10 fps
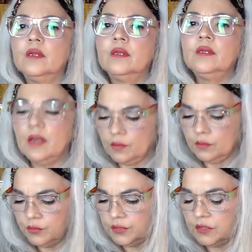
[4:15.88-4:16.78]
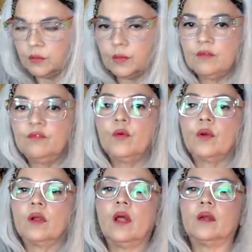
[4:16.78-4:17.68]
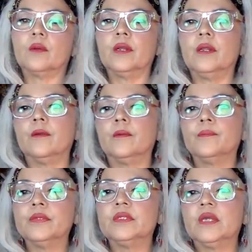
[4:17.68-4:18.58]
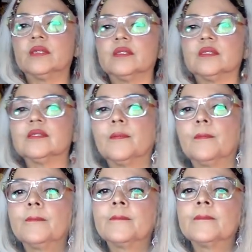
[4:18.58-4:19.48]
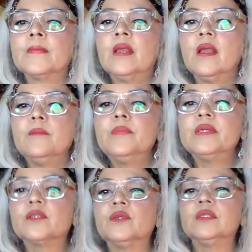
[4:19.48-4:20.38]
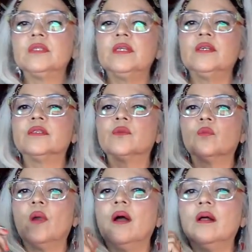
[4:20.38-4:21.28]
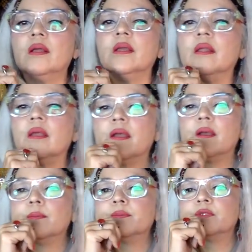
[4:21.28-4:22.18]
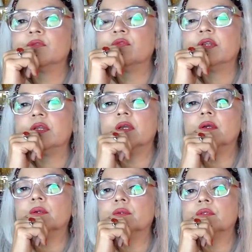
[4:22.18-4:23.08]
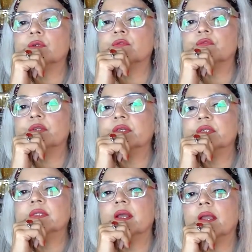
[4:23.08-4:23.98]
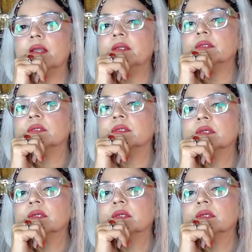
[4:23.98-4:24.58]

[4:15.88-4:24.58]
Yeah, we're still around four o'clock right here in Texas. And Miss Chris is here as well. And M's videos or vids eight.